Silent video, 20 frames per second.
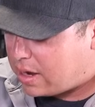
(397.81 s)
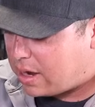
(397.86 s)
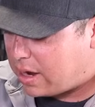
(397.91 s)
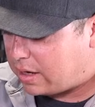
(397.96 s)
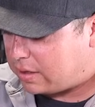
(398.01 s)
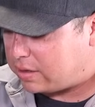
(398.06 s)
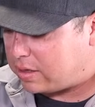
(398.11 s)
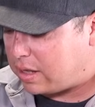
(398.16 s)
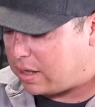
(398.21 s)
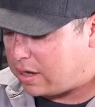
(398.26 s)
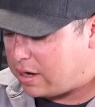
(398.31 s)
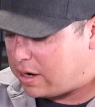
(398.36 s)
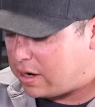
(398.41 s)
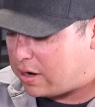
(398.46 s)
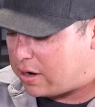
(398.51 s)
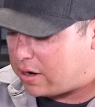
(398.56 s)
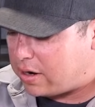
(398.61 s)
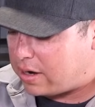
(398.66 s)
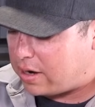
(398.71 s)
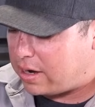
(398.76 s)
as
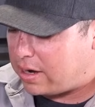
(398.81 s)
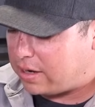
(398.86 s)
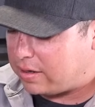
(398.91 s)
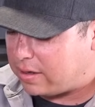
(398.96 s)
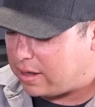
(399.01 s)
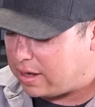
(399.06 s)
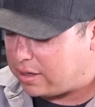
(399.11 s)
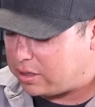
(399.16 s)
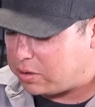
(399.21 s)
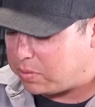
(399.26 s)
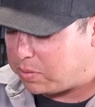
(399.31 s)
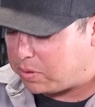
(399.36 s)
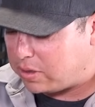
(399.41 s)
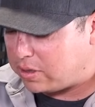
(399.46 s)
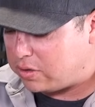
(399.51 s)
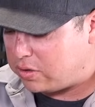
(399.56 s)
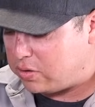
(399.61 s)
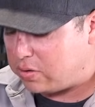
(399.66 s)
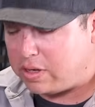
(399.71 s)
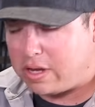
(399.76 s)
clear and as legible
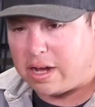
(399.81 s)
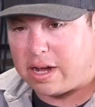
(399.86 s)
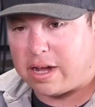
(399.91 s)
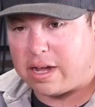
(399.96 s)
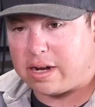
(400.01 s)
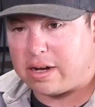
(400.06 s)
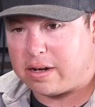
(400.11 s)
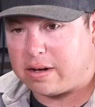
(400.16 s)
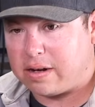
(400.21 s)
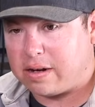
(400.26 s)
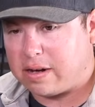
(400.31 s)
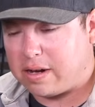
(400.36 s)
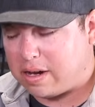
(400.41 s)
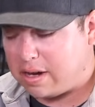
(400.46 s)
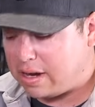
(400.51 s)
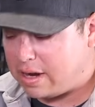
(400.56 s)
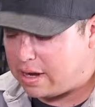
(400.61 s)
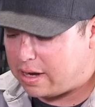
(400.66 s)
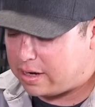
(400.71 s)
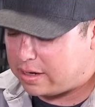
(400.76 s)
as you can,
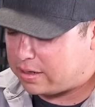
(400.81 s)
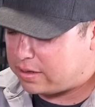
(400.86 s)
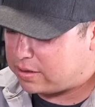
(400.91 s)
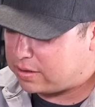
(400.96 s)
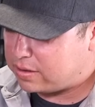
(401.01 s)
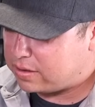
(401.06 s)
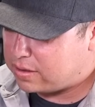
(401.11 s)
and